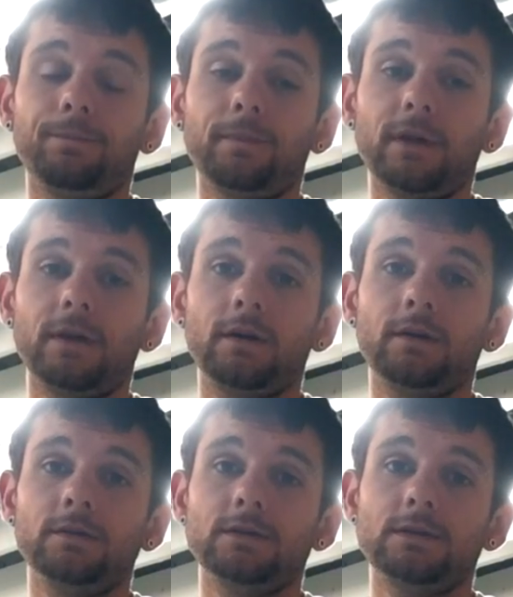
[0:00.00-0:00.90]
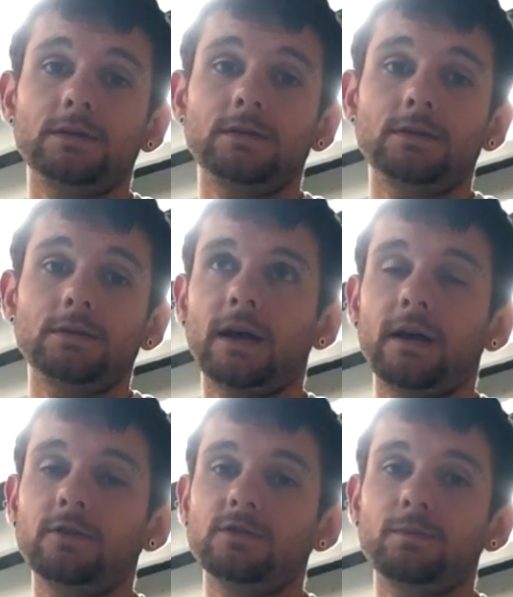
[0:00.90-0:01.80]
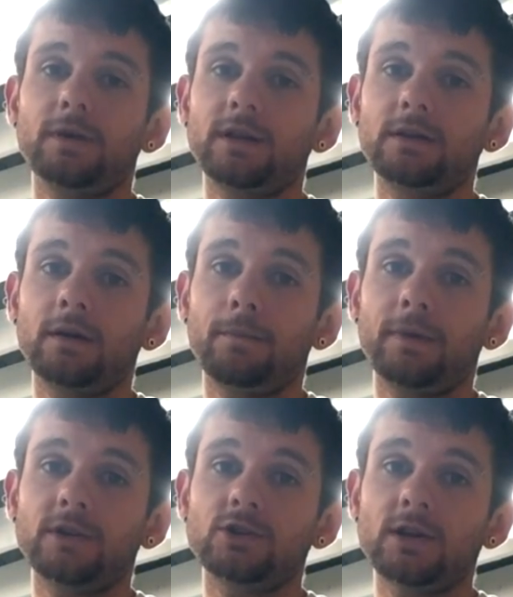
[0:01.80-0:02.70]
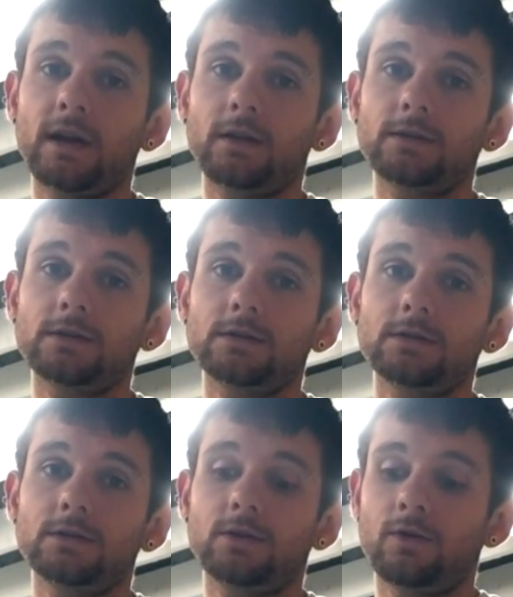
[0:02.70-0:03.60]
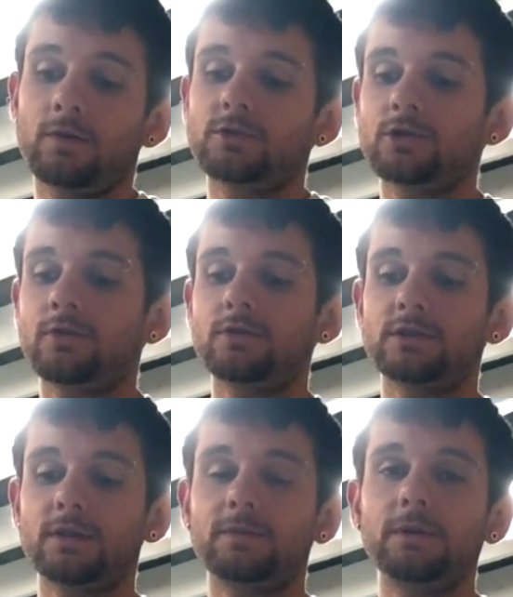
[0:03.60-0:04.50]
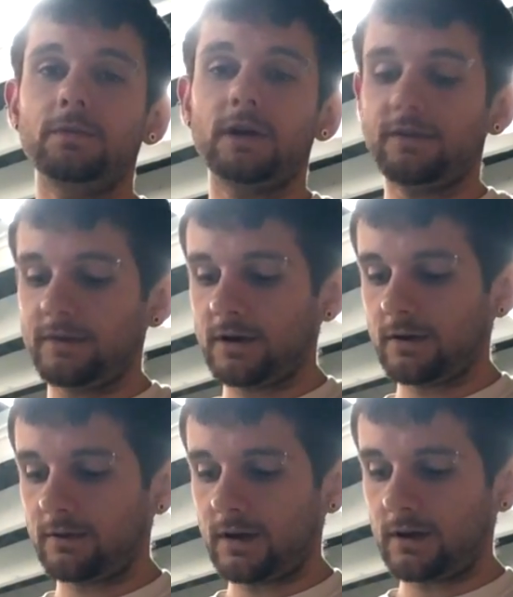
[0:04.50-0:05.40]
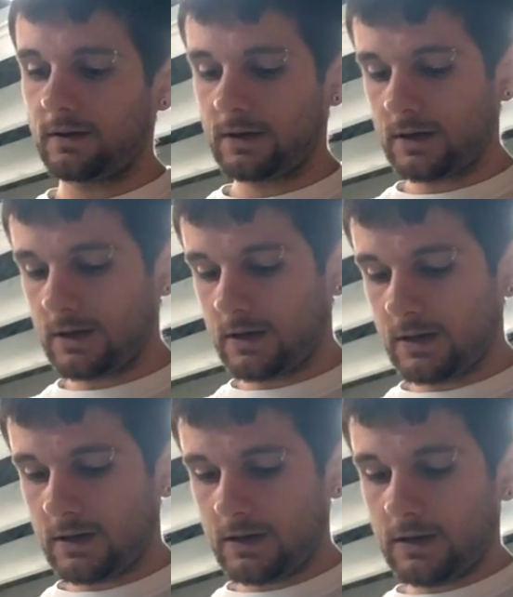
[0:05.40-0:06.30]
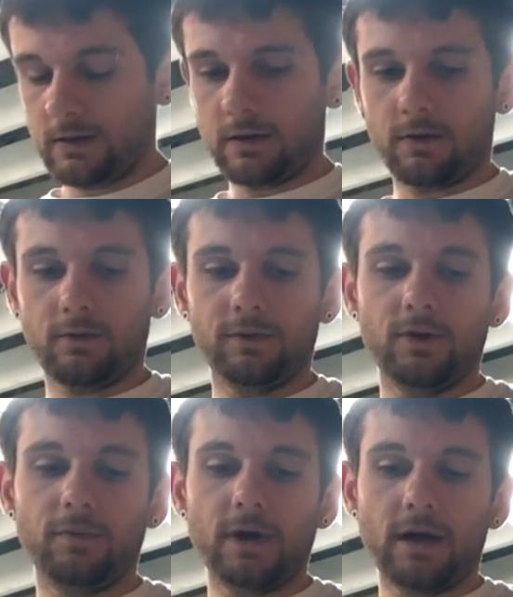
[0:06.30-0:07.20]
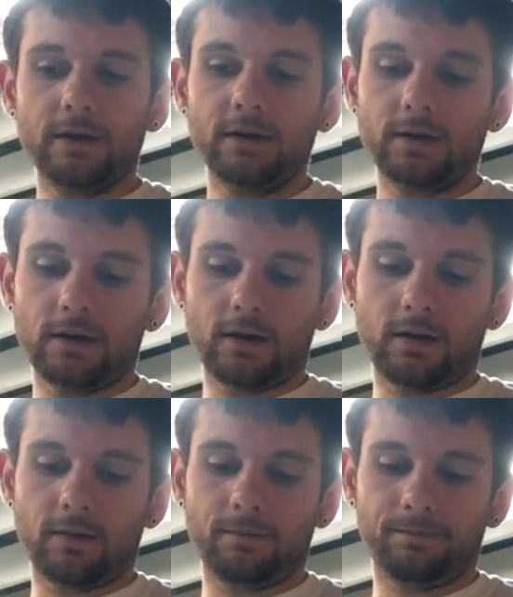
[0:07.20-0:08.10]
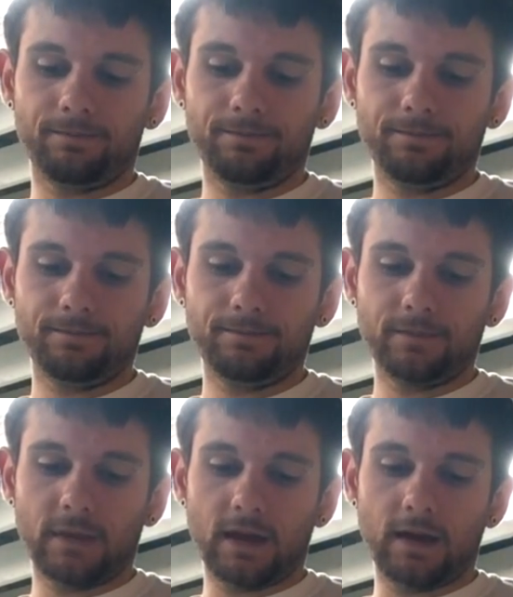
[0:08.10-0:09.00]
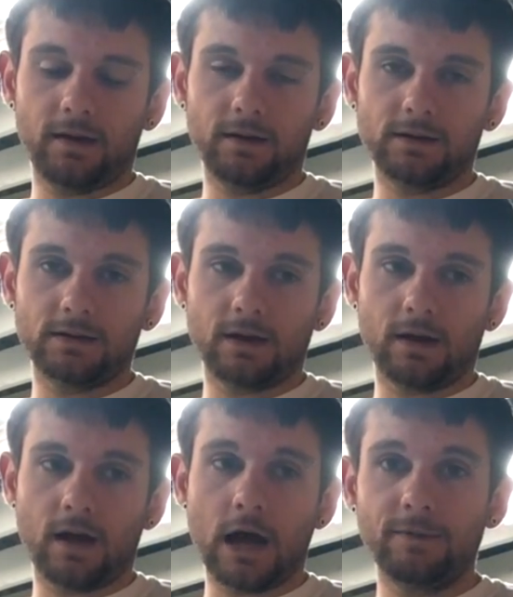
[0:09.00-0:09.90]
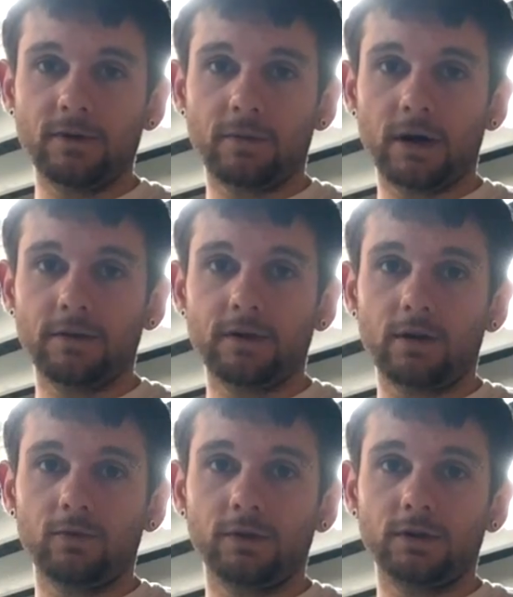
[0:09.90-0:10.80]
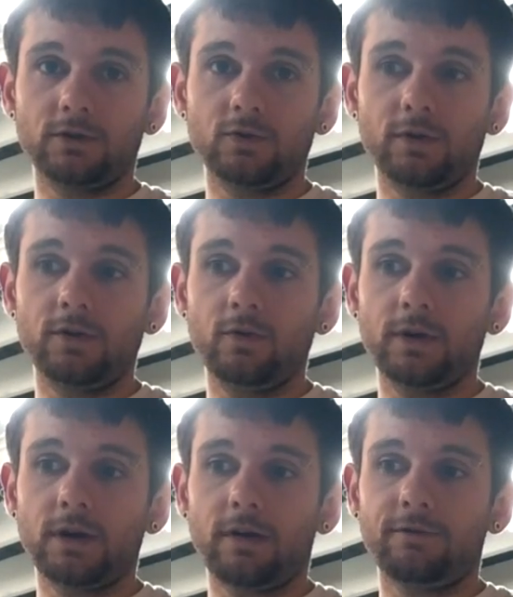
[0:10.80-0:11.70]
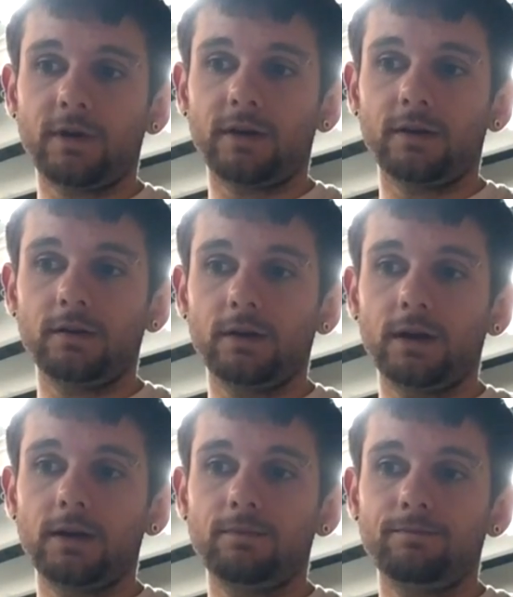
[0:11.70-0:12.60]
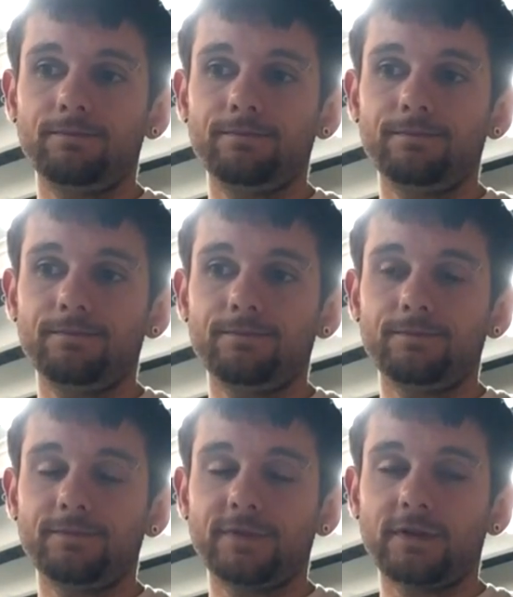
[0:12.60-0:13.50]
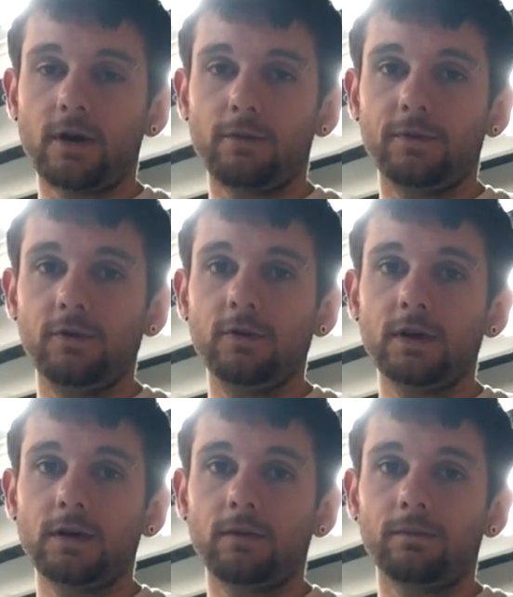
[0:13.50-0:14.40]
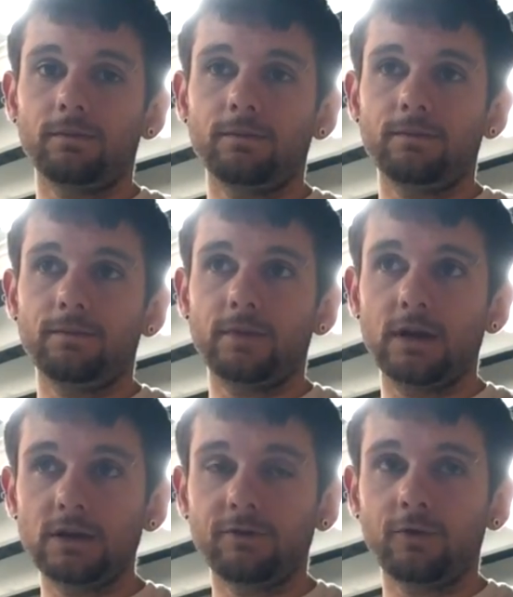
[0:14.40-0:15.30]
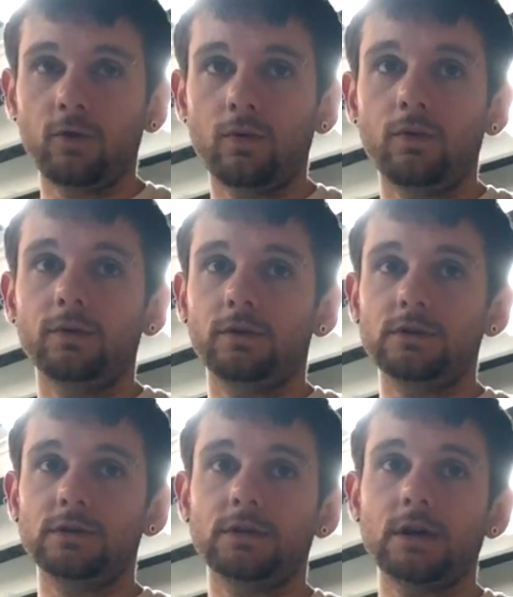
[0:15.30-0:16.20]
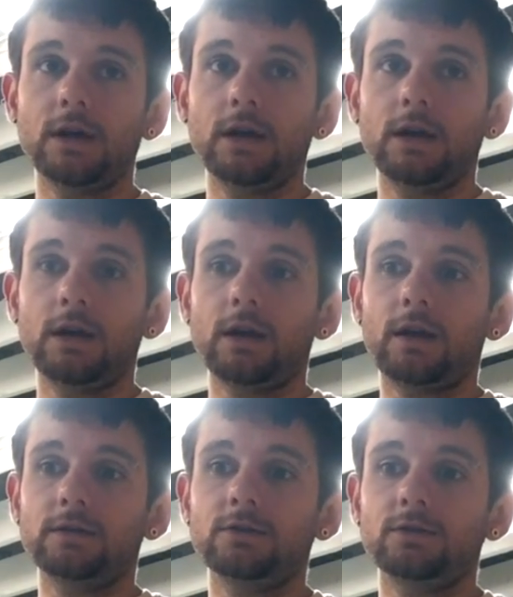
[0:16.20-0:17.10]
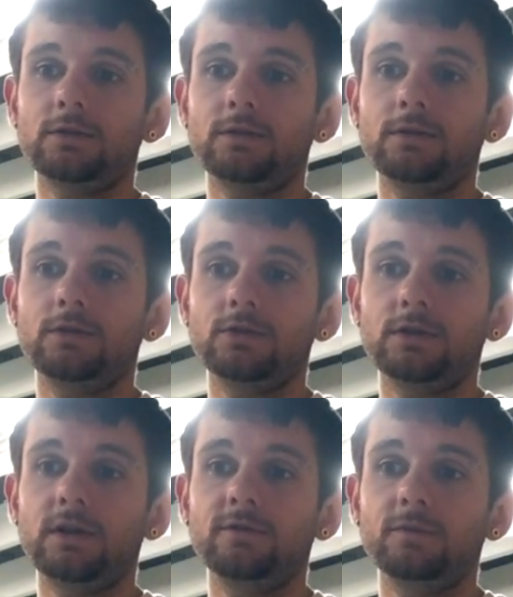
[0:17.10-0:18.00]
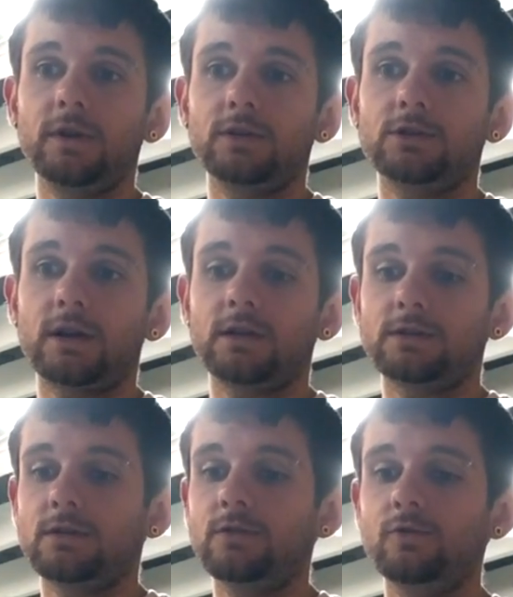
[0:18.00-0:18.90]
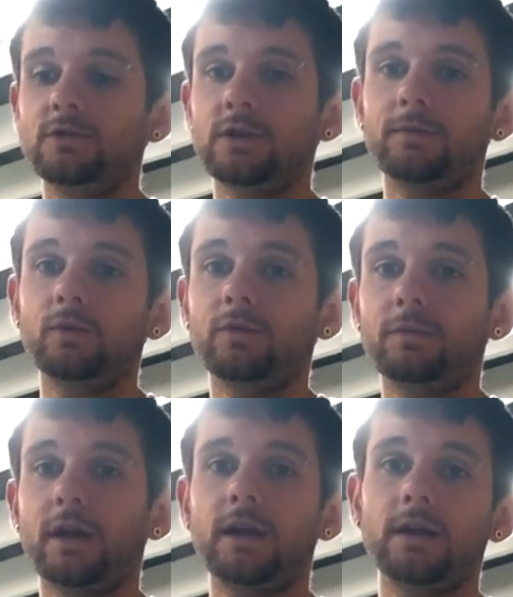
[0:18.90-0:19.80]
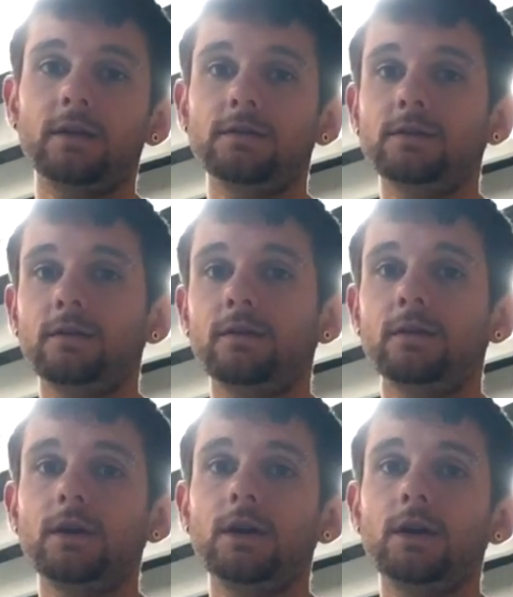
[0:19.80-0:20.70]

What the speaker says: because kind of just picked it up by chance. So I'm sure there's some people out there that don't know about it. And it's a hobby of mine that I really enjoy doing. I find it like therapeutic and peaceful, and just kind of just gives me a chance to do something with my hands, and